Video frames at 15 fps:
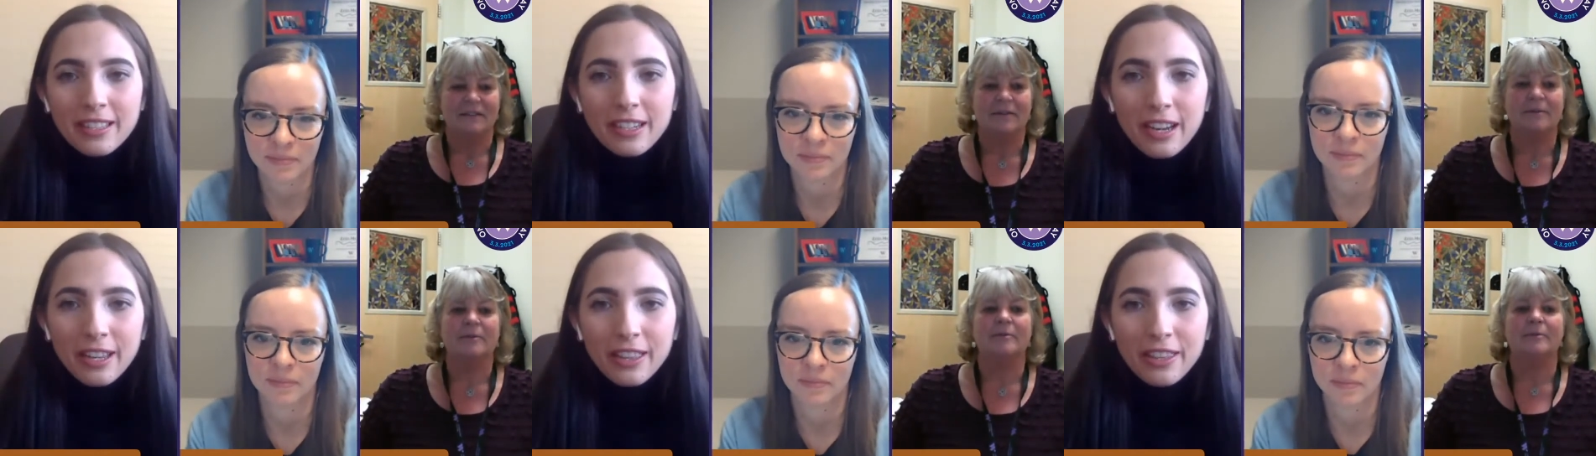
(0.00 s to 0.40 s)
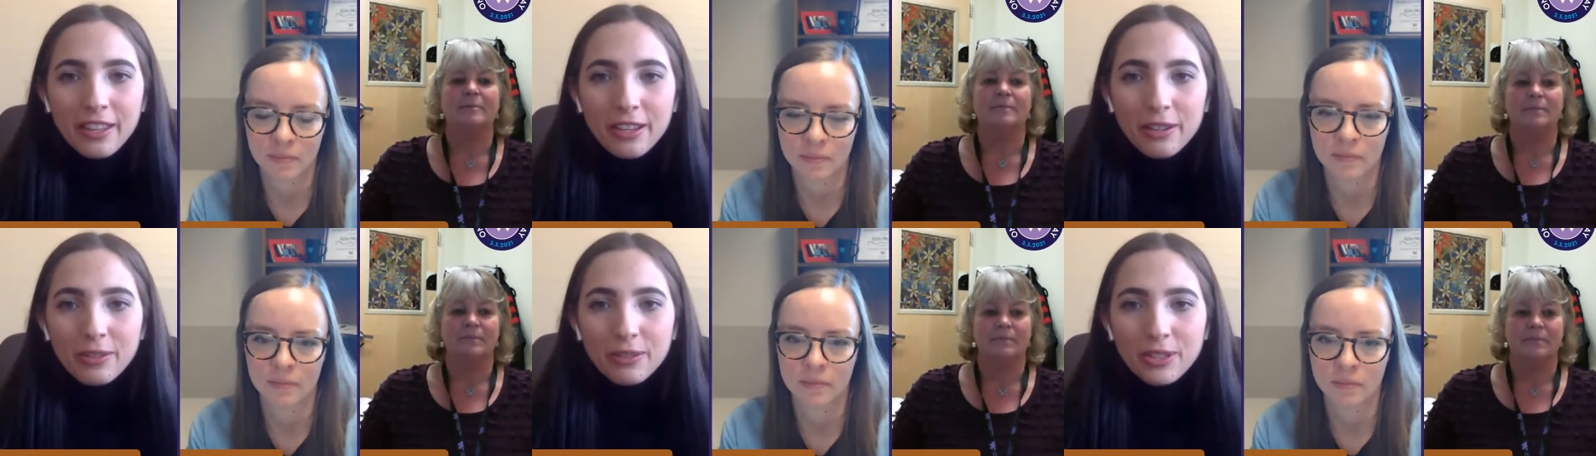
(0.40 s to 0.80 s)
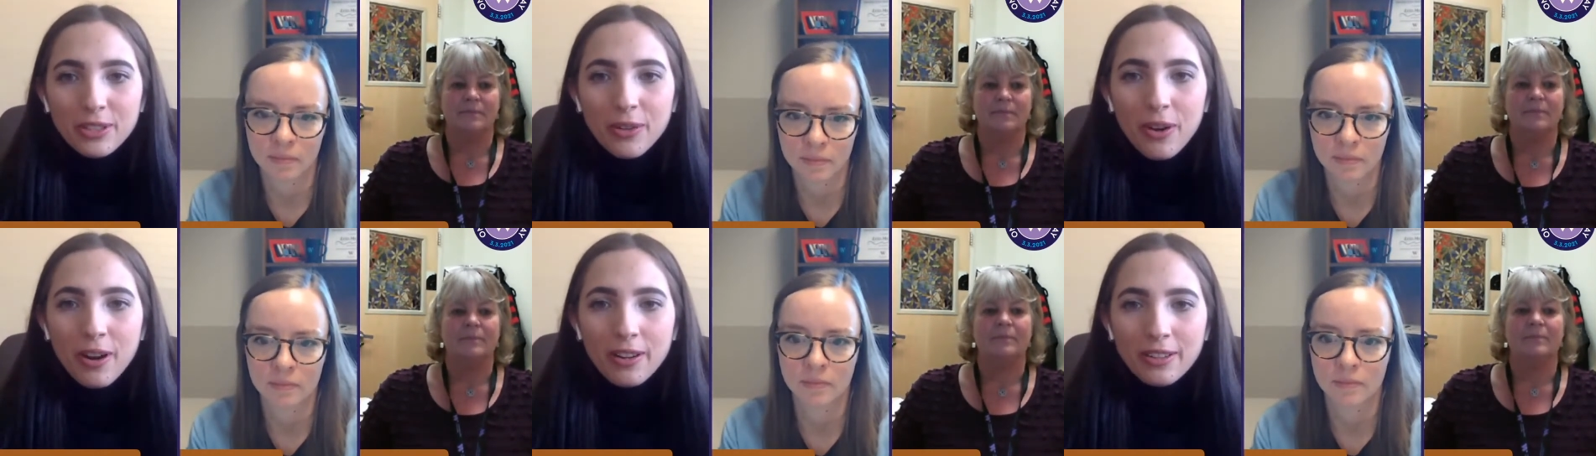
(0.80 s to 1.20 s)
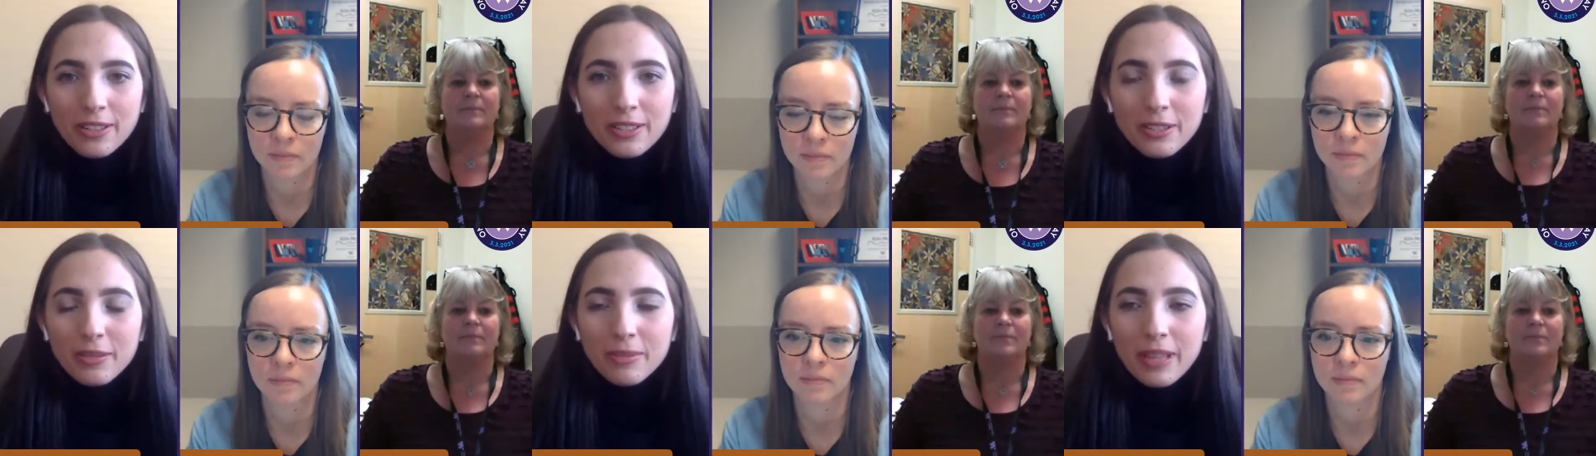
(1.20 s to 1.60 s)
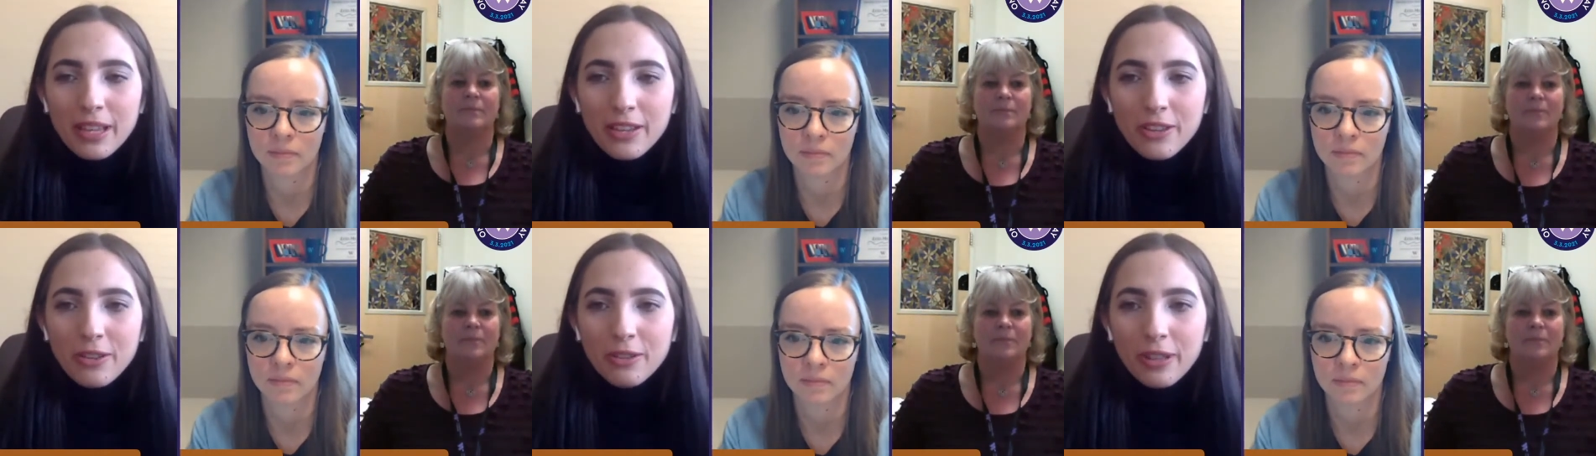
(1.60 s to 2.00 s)
Speaker 1: And I think it was so awesome
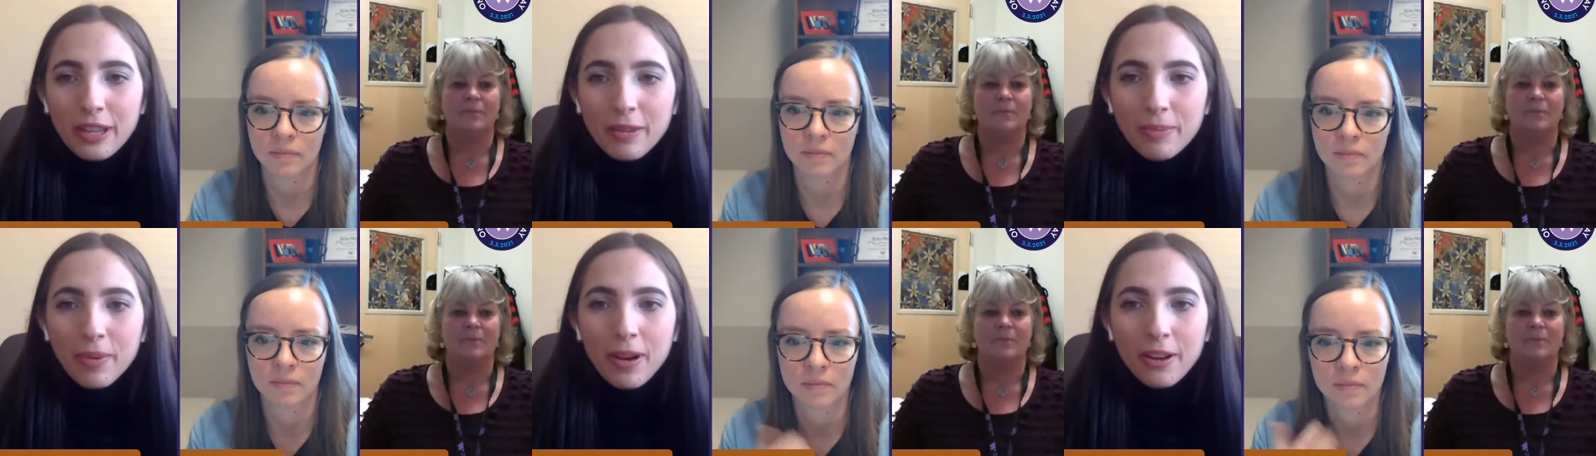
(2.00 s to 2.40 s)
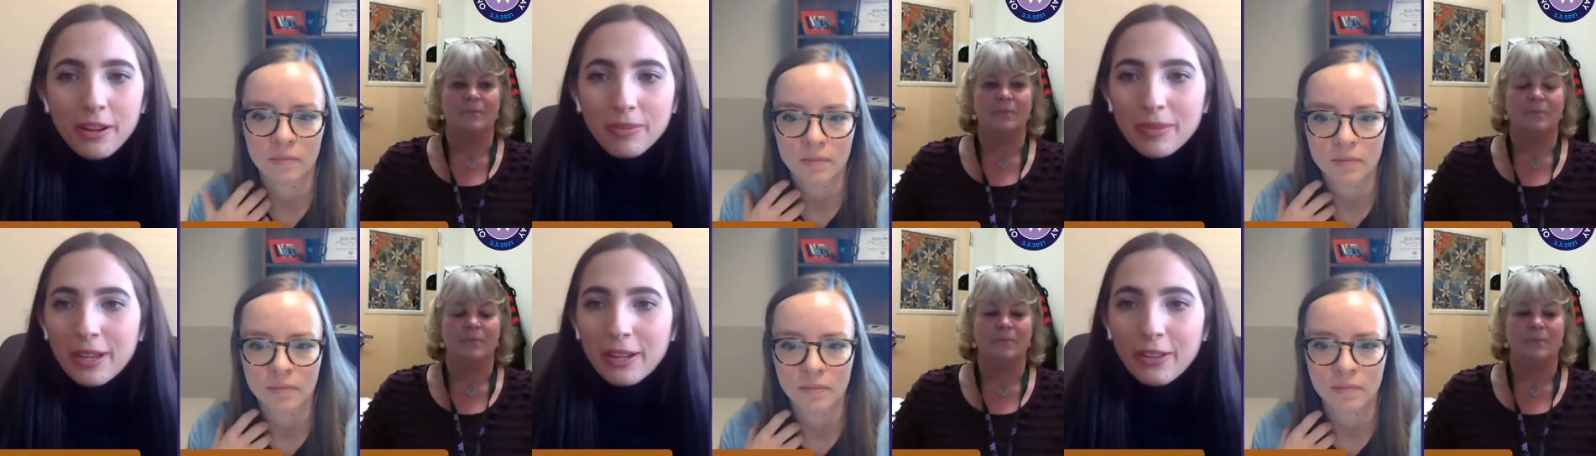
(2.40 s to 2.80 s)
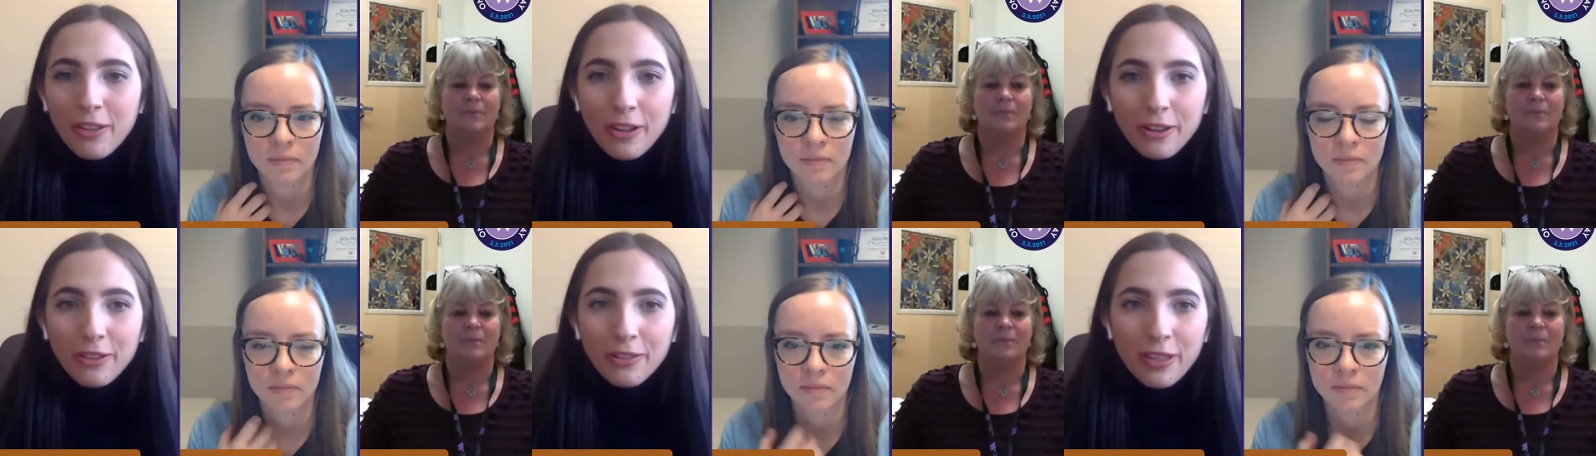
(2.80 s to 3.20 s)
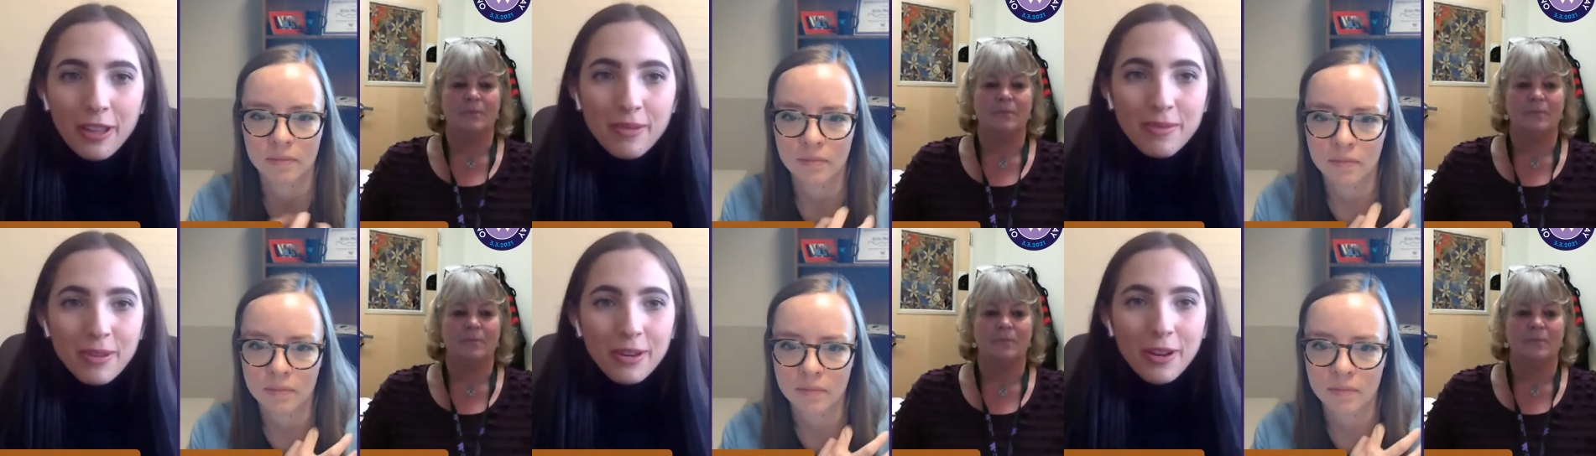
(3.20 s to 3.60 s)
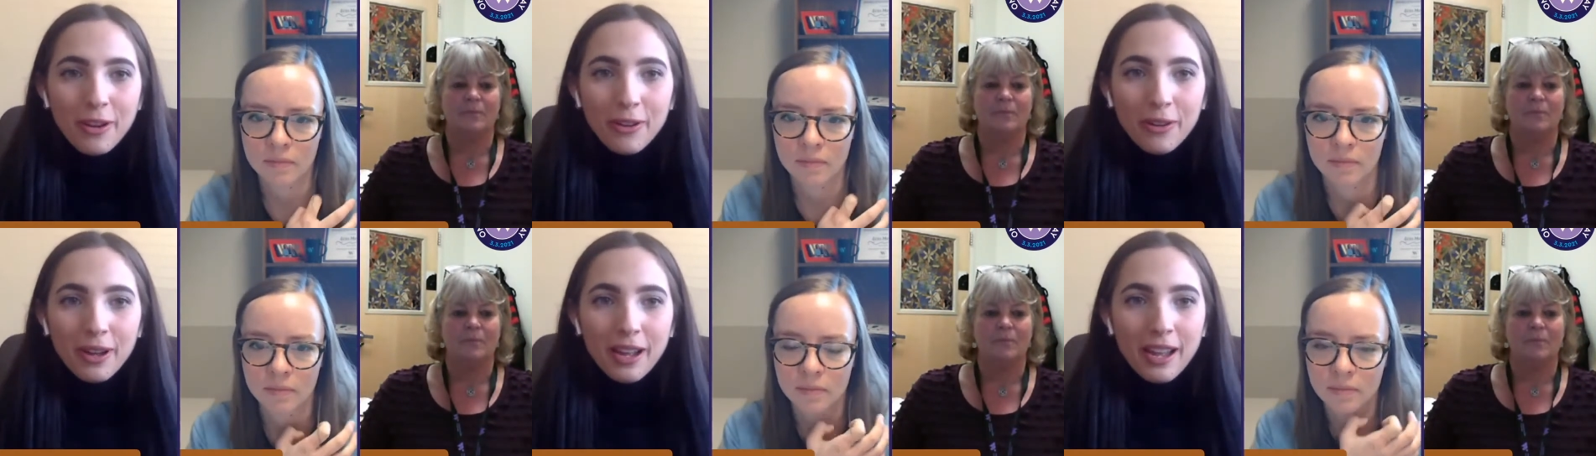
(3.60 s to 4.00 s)
that you like brought up that a lot of them, you
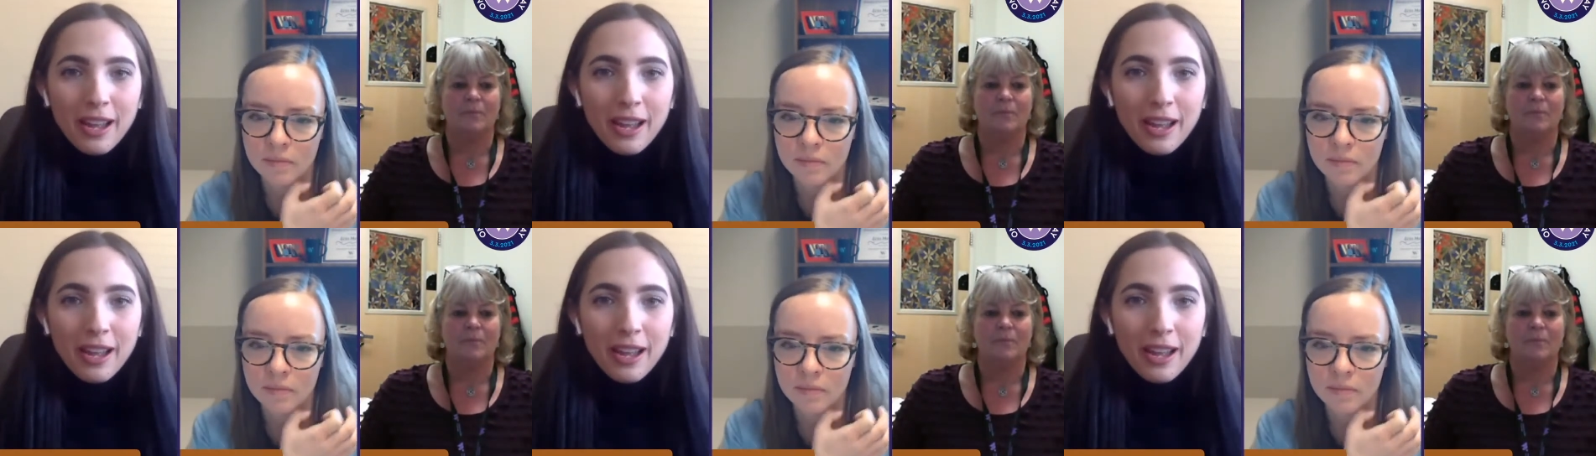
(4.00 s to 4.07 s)
know,